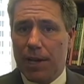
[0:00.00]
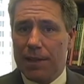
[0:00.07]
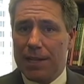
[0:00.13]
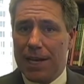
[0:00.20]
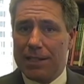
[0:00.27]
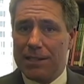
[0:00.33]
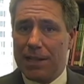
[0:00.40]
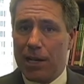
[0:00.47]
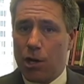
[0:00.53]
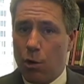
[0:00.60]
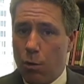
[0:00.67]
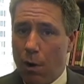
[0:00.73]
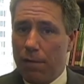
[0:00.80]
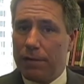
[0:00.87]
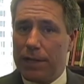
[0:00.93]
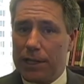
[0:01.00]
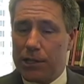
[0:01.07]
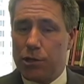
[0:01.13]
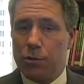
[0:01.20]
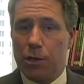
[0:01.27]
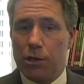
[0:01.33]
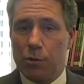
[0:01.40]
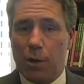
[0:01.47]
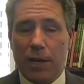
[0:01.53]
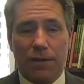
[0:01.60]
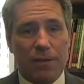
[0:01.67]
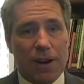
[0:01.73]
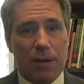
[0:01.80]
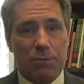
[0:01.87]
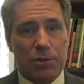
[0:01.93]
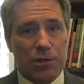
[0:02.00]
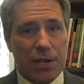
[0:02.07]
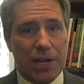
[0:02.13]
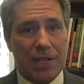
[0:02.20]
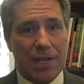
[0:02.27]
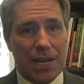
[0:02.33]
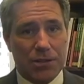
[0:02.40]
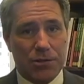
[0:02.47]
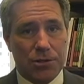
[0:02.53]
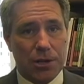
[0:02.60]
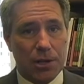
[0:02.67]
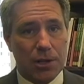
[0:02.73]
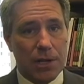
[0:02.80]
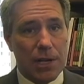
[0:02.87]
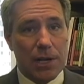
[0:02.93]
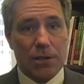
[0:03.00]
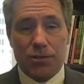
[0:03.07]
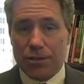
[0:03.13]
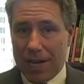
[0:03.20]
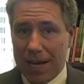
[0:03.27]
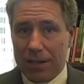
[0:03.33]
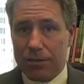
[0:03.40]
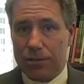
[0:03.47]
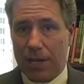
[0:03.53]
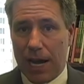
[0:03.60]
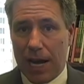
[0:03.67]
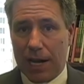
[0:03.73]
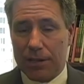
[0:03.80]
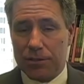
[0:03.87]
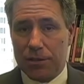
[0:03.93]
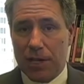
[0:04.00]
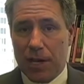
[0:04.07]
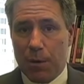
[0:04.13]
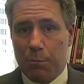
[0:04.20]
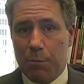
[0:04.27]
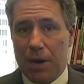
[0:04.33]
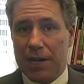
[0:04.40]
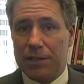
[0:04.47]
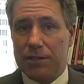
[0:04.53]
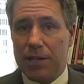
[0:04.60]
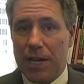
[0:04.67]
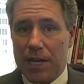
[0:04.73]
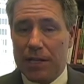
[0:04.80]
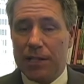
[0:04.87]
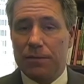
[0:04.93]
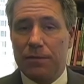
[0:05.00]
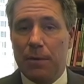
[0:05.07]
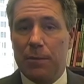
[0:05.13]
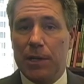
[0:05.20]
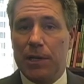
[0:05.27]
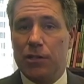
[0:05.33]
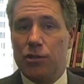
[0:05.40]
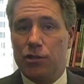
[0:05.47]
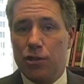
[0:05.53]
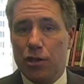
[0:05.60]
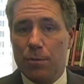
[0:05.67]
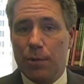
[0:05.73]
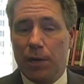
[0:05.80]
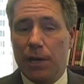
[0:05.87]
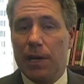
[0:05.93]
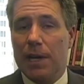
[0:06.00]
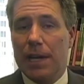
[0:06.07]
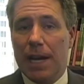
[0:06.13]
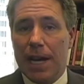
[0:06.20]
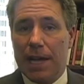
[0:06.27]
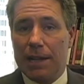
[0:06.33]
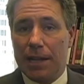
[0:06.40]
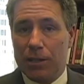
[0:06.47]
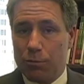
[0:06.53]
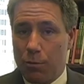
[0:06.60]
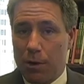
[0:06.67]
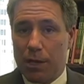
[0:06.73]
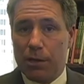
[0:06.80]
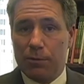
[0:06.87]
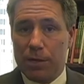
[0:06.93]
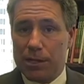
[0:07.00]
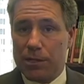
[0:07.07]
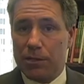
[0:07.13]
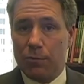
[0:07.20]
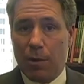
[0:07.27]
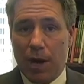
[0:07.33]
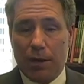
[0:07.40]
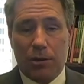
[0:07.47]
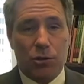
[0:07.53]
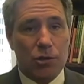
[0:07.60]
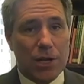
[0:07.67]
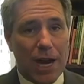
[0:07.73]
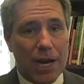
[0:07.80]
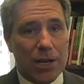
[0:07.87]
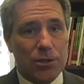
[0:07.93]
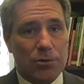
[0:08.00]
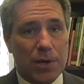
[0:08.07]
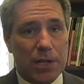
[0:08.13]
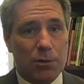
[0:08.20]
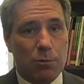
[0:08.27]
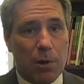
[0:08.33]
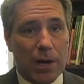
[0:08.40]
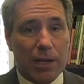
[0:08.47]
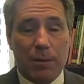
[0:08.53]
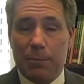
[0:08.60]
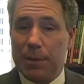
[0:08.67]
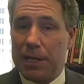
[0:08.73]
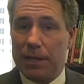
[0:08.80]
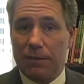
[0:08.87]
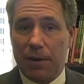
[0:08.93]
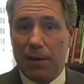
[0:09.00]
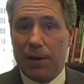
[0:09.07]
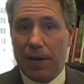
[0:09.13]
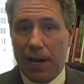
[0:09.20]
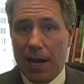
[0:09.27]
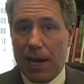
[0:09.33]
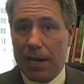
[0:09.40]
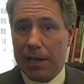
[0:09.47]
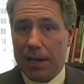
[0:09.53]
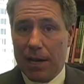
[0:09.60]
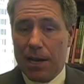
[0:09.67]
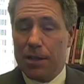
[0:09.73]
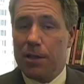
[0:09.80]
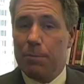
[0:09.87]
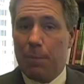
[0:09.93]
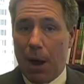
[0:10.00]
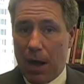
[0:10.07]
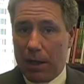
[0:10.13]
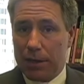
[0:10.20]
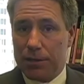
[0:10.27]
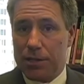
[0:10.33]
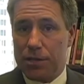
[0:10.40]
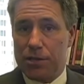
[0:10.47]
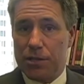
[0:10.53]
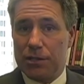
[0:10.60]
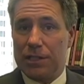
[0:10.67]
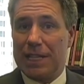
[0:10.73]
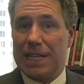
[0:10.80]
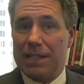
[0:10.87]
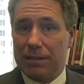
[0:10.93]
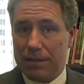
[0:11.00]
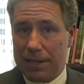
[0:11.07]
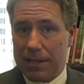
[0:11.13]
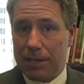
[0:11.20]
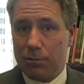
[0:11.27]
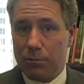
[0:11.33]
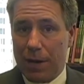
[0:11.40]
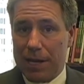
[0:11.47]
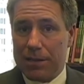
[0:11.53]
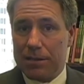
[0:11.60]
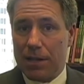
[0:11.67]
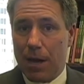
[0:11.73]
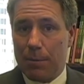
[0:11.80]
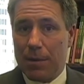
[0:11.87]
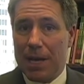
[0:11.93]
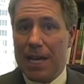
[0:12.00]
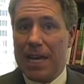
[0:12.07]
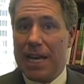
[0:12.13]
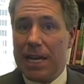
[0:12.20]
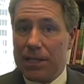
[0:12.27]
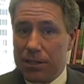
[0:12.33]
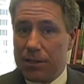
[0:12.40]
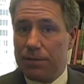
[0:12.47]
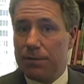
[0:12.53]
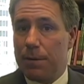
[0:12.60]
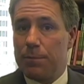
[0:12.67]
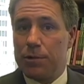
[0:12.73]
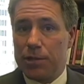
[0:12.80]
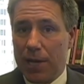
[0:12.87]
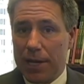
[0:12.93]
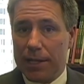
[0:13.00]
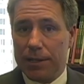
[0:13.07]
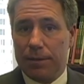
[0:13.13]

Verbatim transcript: that's equivalent to a 25% national sales tax, but it's hidden from the consumer, and that's one of the reasons why those tax rates wind up being very high. The politicians easily can raise them, hidden from sight.